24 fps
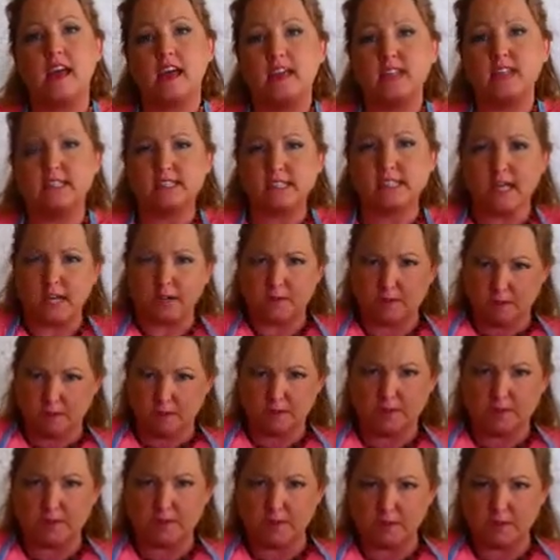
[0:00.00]
his
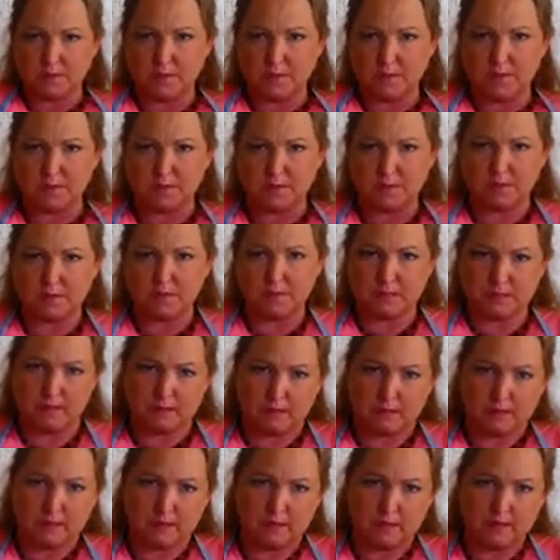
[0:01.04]
arms would
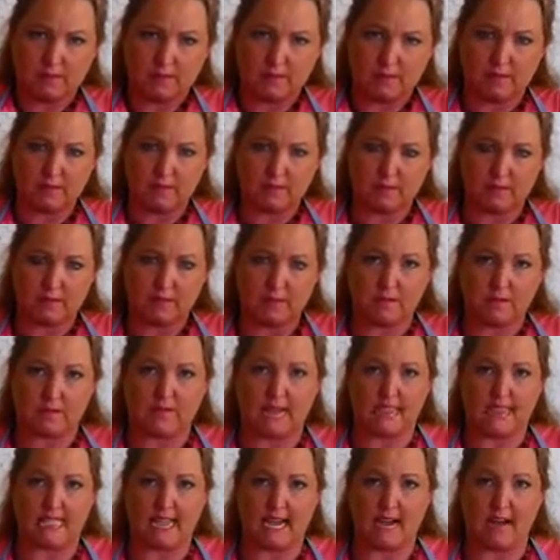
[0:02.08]
start
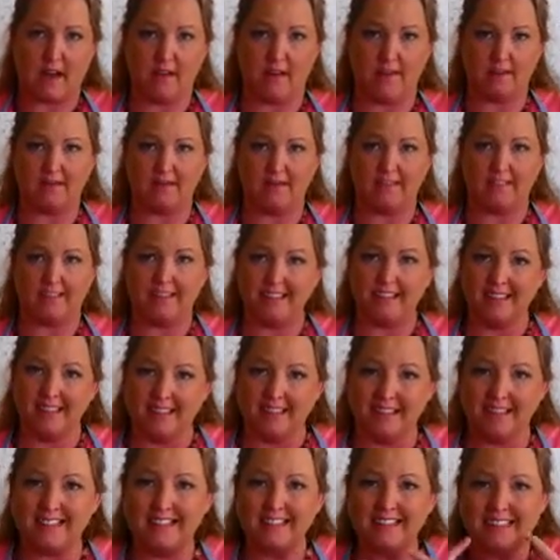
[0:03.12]
going down.
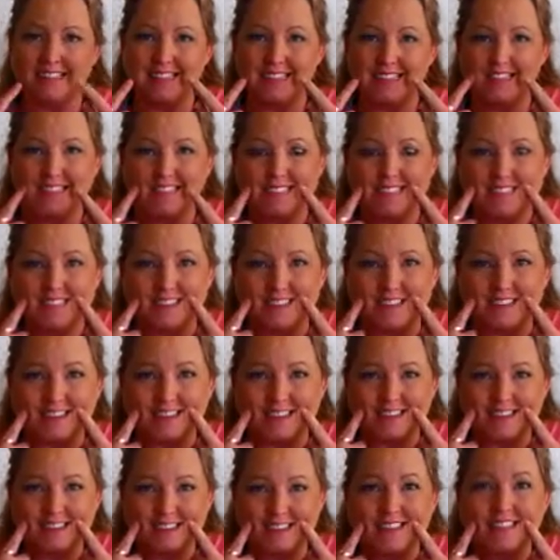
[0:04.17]
And then he
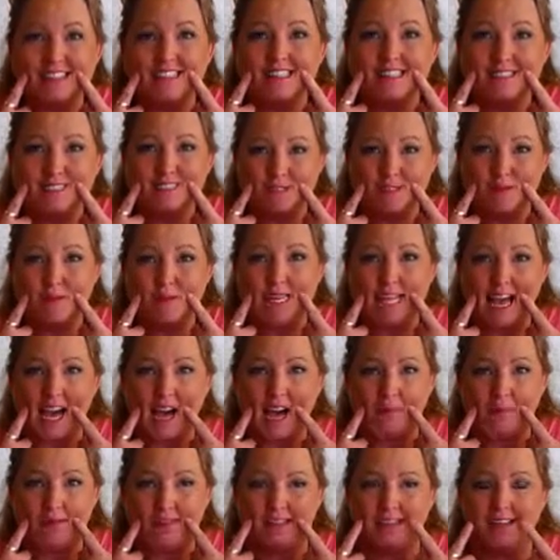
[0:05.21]
started to be
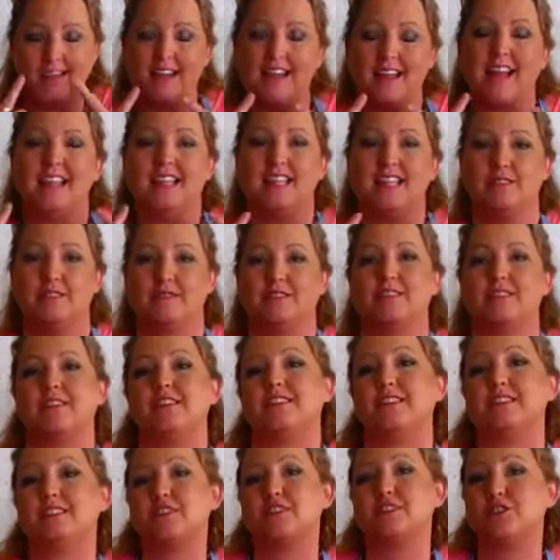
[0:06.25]
happy, and he would
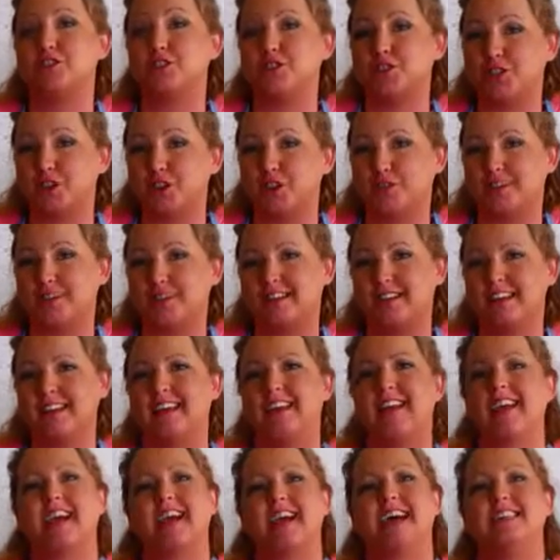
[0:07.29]
start to joke
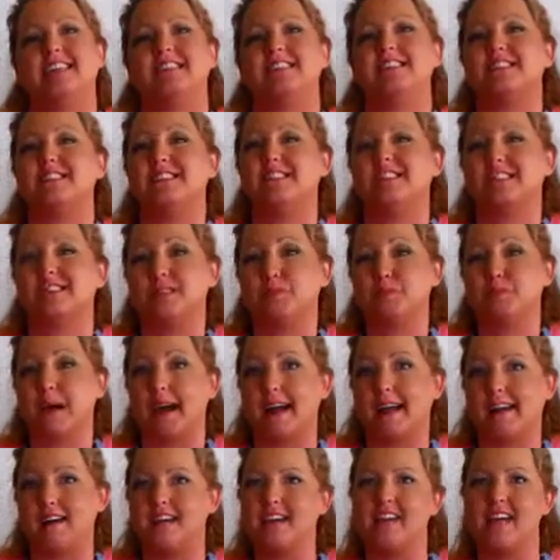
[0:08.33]
and to
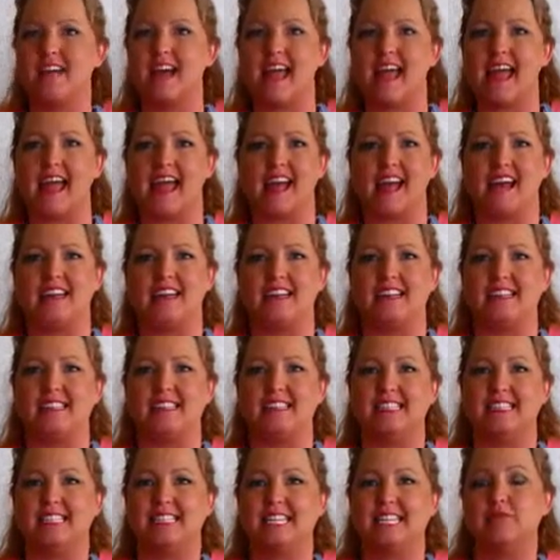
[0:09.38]
smile.
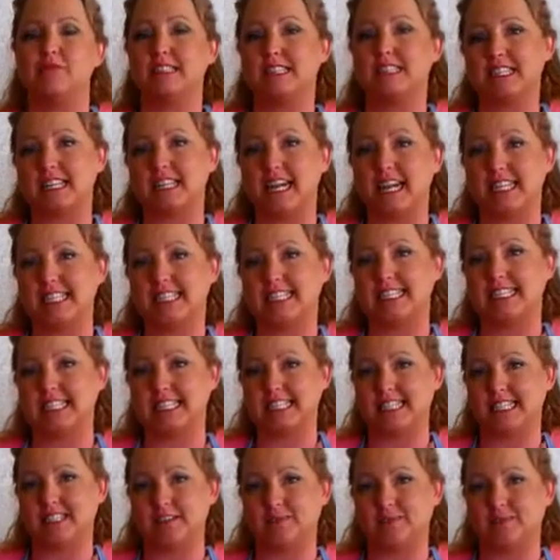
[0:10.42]
And it was a night and
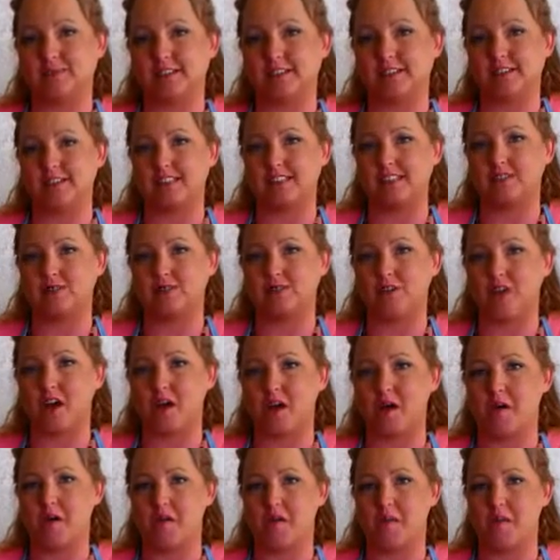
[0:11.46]
day difference
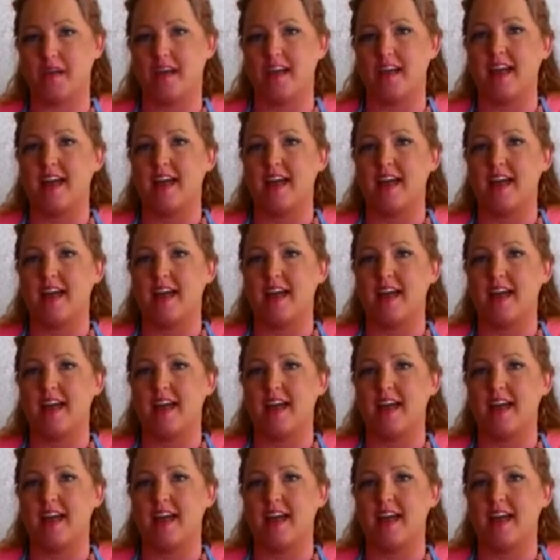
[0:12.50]
from